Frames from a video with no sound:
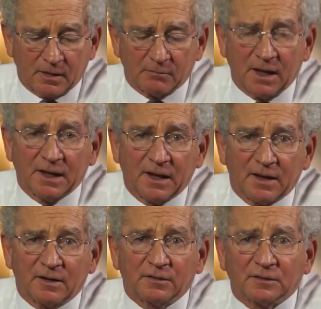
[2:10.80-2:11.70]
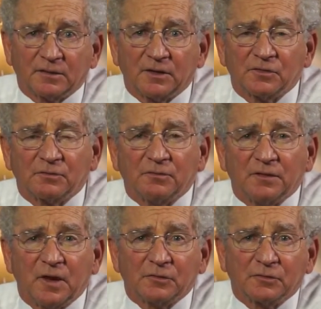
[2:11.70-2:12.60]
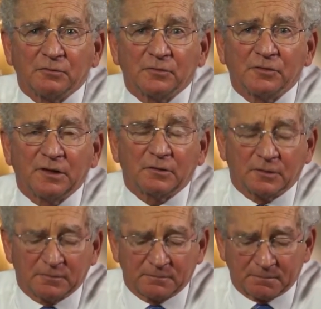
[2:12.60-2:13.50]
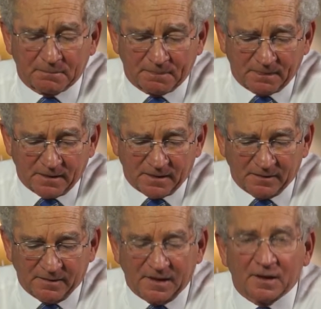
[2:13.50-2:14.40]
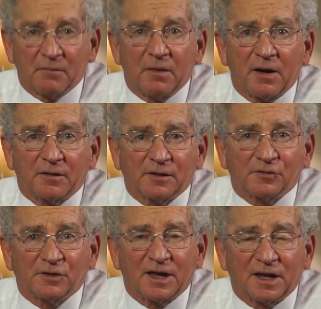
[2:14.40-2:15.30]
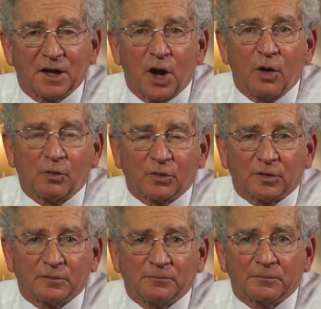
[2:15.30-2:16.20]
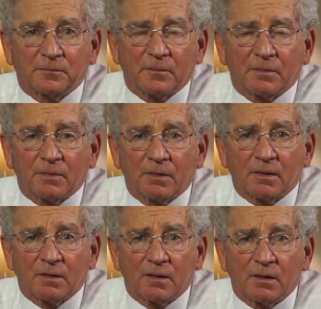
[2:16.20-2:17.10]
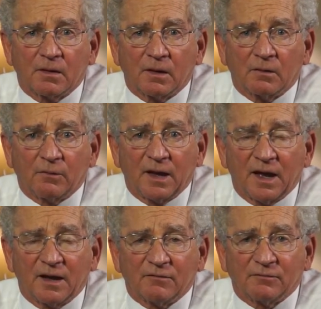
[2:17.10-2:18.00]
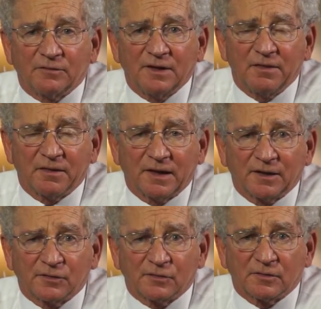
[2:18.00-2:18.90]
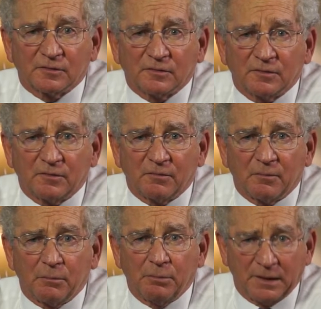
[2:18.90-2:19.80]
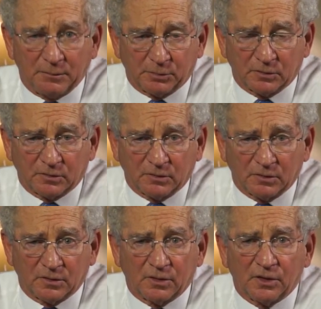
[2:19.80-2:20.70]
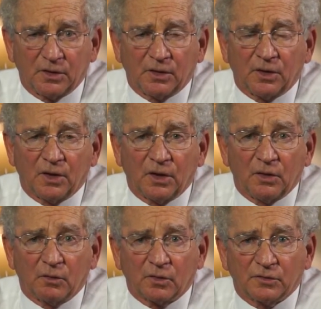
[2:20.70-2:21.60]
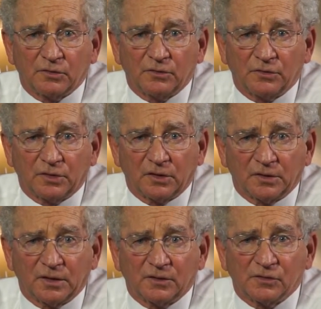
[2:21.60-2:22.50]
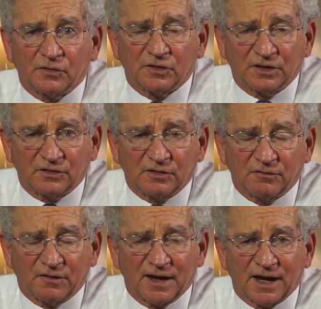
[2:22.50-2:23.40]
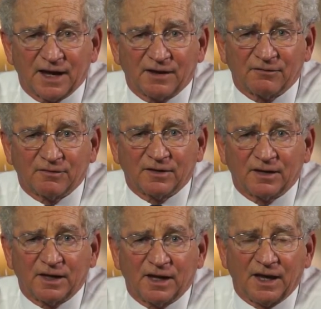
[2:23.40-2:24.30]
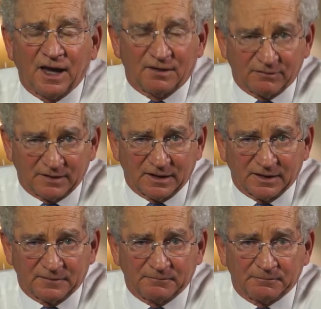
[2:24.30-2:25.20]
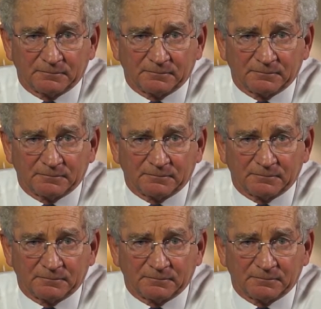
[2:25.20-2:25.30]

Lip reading: By now, it's no secret that America is getting older. We have 10,000 people who are turning 65 every day,